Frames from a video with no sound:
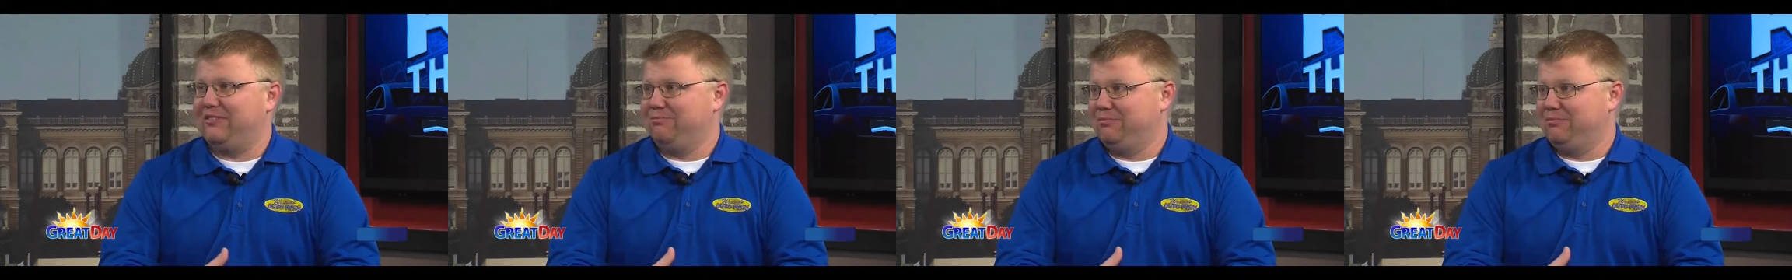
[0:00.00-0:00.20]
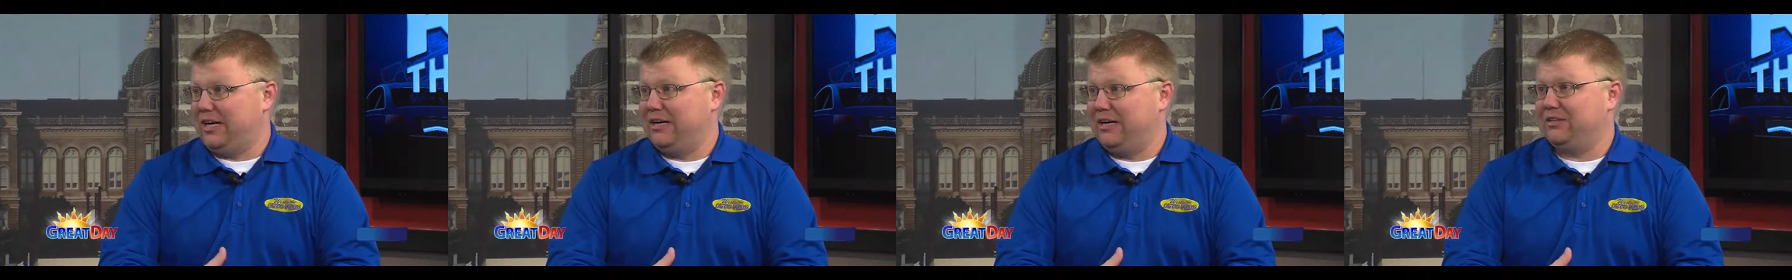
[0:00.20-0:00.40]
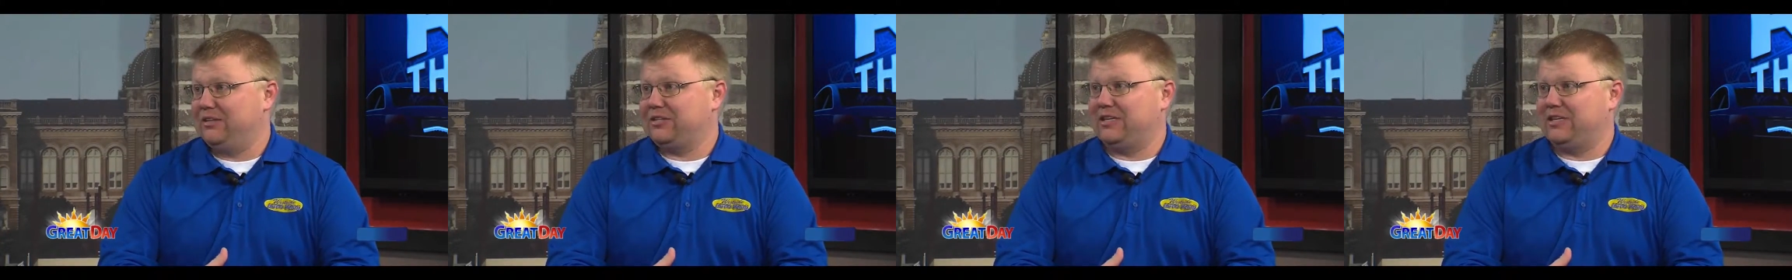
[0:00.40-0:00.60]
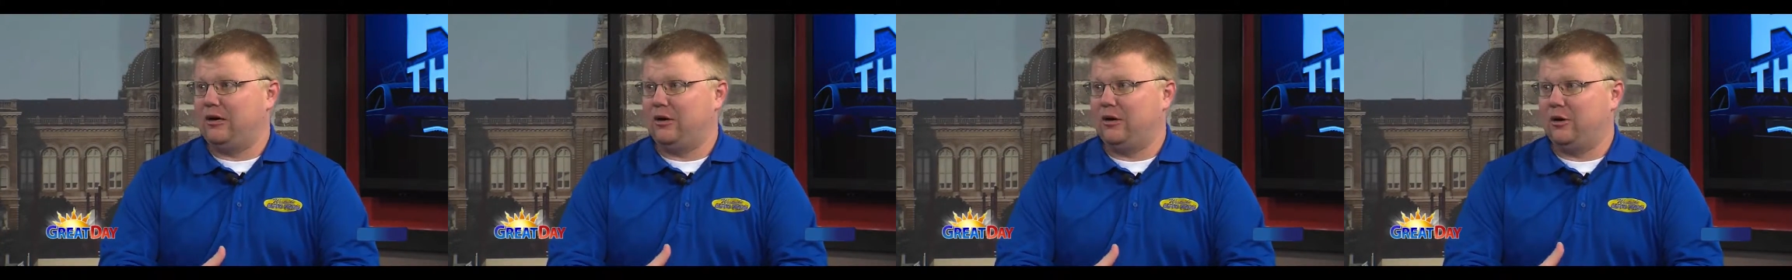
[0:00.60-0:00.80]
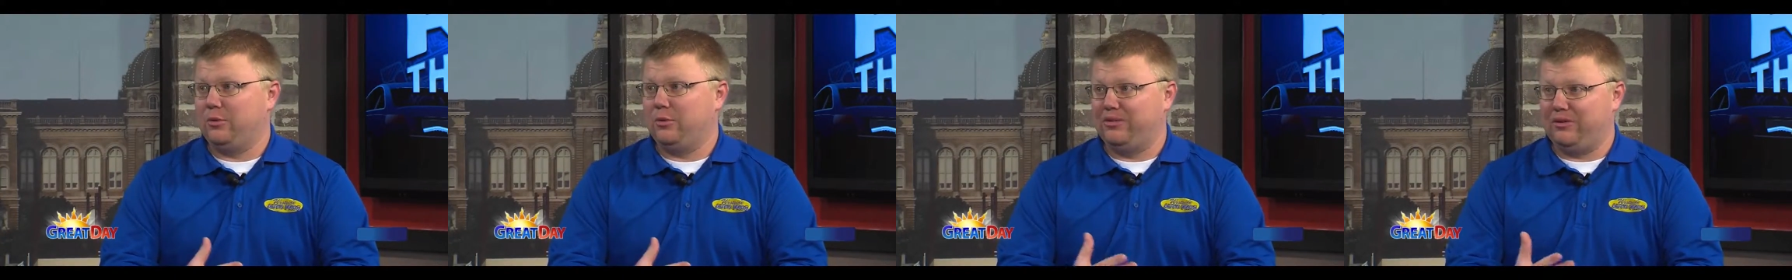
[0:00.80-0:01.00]
miles an
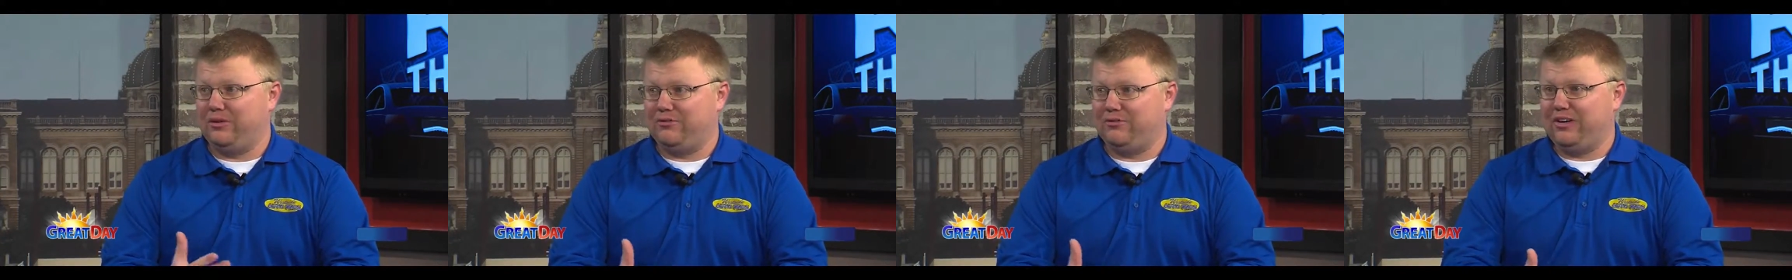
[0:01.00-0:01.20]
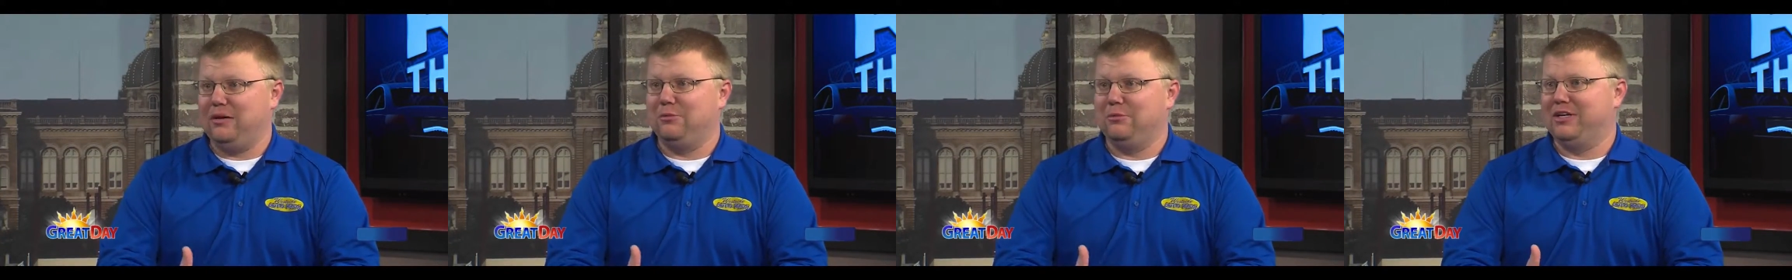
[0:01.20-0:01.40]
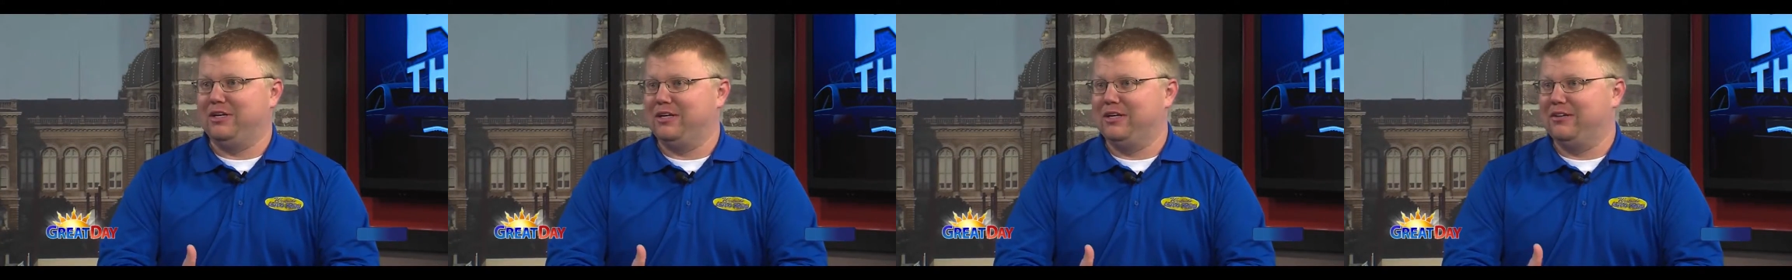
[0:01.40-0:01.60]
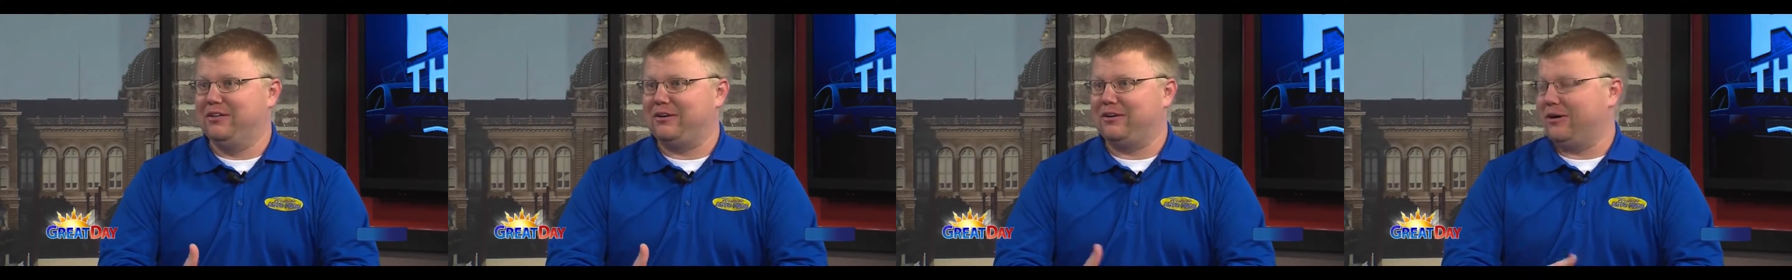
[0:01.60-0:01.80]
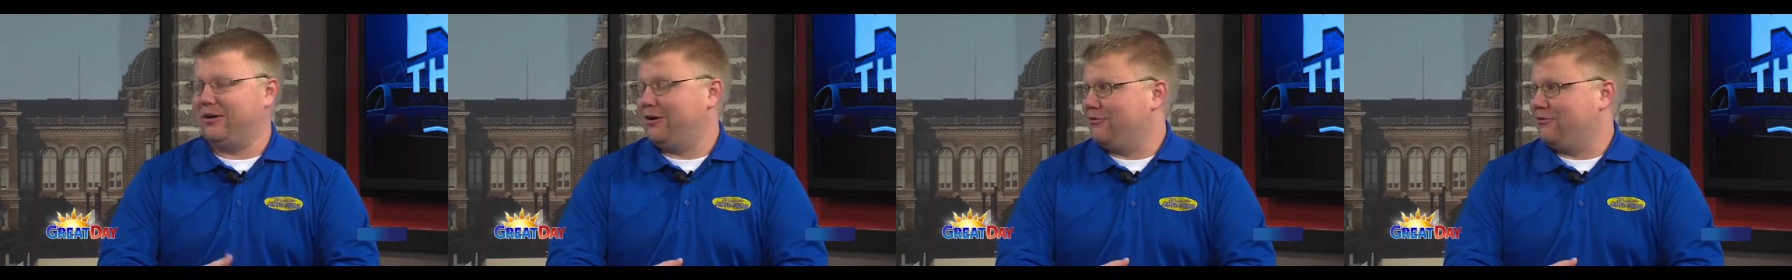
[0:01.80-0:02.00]
hour with your family in the
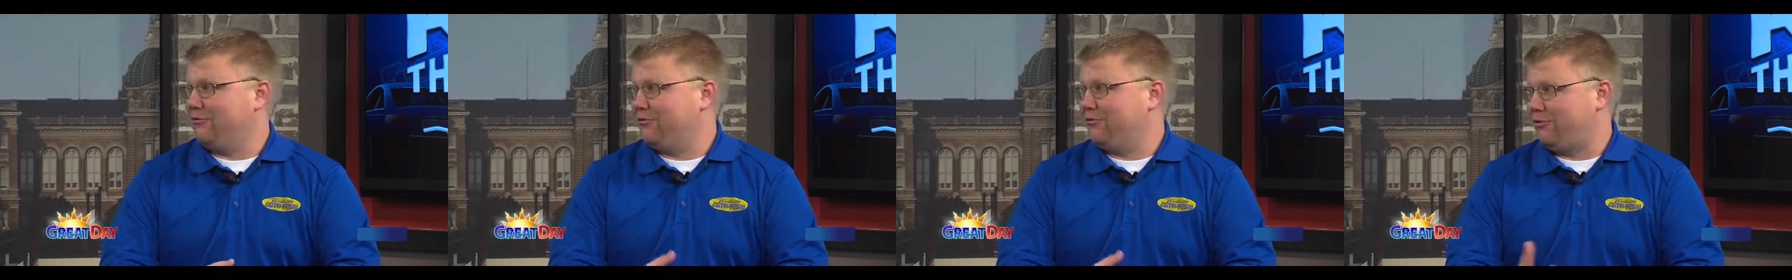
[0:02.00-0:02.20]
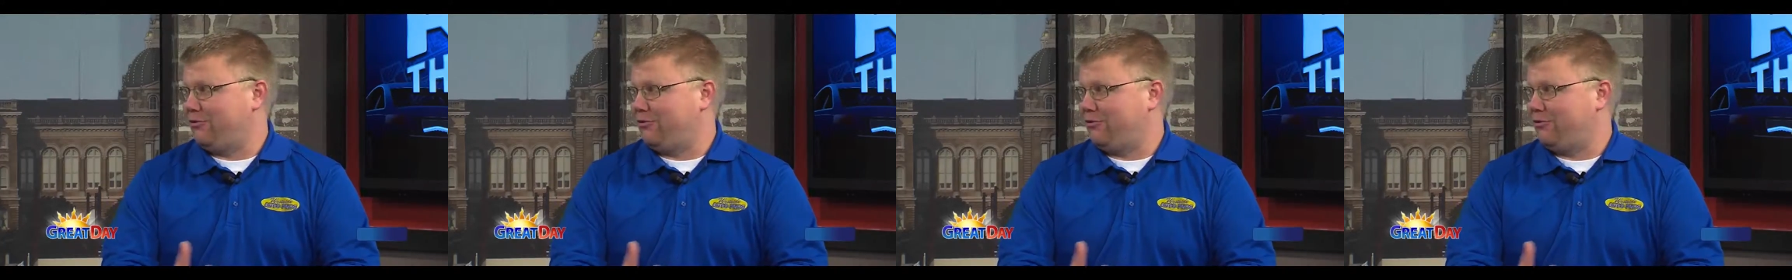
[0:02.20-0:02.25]
car for